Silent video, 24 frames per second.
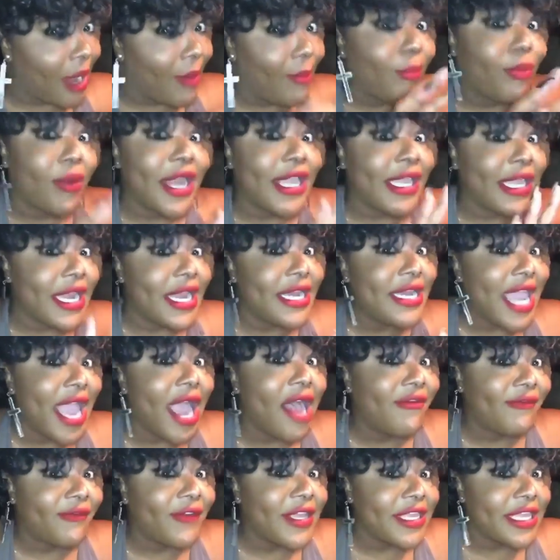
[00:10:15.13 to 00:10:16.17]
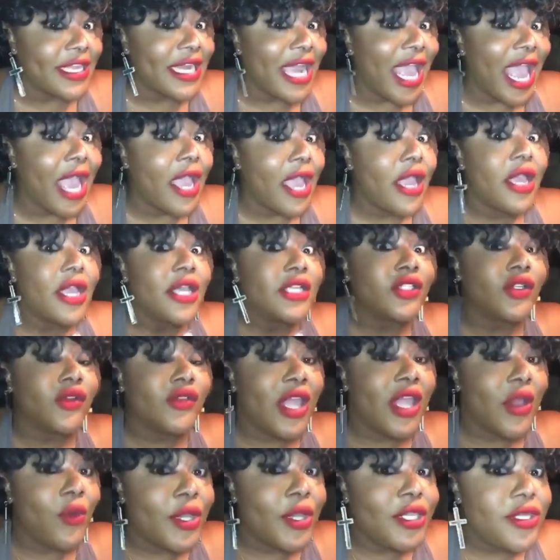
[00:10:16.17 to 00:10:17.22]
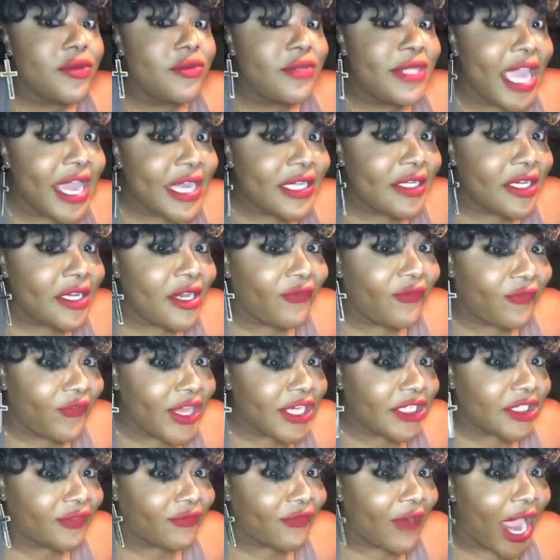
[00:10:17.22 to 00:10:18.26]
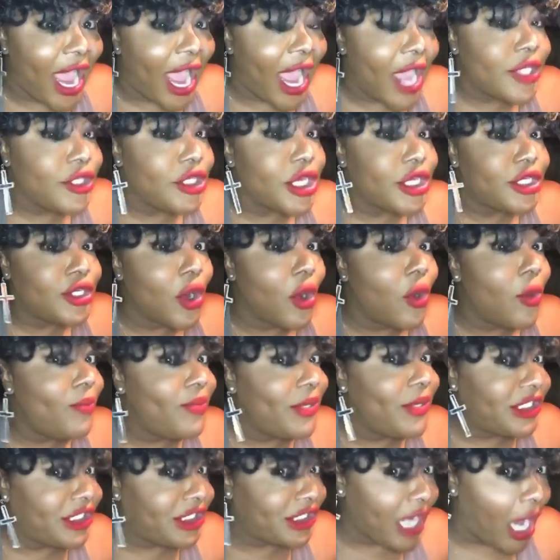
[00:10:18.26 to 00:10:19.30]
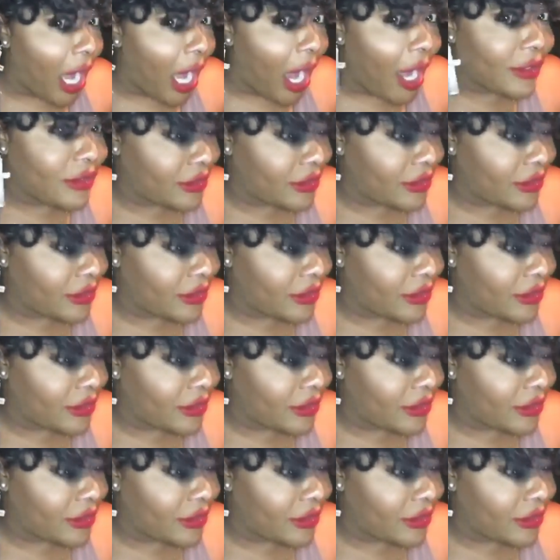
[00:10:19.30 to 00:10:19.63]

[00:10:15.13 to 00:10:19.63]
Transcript: breaking it down for you now so that when you get to the fish fry, you don't be shocked.